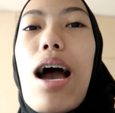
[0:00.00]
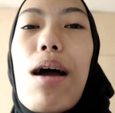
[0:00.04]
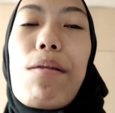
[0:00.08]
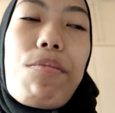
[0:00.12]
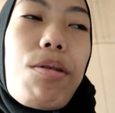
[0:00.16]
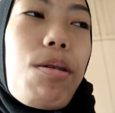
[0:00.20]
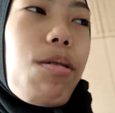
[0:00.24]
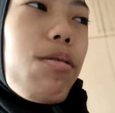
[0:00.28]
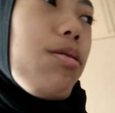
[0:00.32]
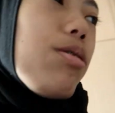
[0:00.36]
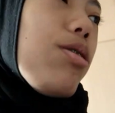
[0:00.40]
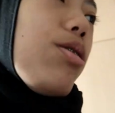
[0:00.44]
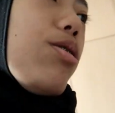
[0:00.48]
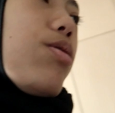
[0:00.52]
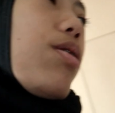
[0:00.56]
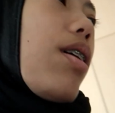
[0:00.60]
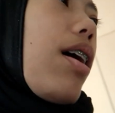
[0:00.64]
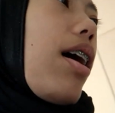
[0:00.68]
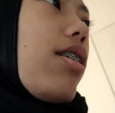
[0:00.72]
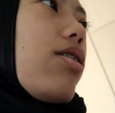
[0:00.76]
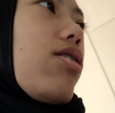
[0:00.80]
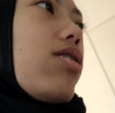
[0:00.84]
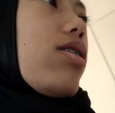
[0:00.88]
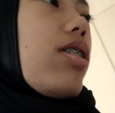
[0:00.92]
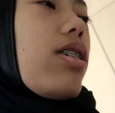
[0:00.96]
Yeah, I'm going to
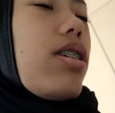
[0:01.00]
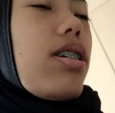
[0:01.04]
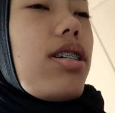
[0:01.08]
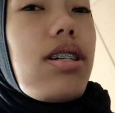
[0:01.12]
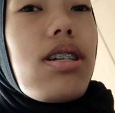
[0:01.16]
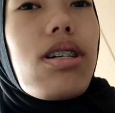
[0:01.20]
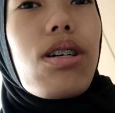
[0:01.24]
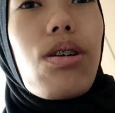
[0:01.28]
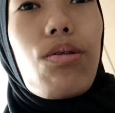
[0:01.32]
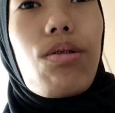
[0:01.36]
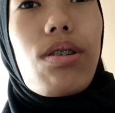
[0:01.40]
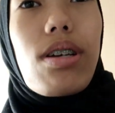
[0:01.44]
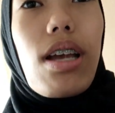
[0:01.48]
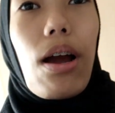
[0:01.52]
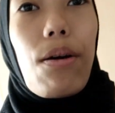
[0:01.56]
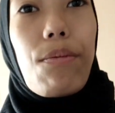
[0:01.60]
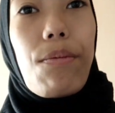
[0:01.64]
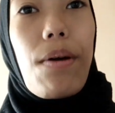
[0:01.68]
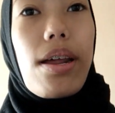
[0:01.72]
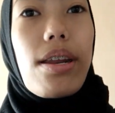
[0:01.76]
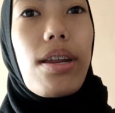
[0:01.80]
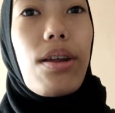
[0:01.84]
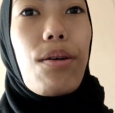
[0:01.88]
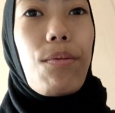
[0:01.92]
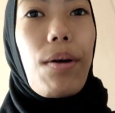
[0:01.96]
actually go get
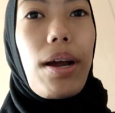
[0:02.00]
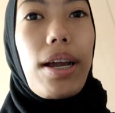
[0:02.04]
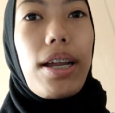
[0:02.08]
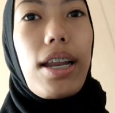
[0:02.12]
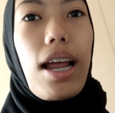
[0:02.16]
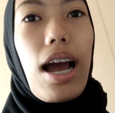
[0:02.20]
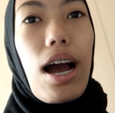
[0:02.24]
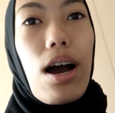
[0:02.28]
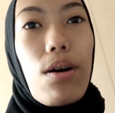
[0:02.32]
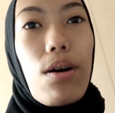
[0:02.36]
ready right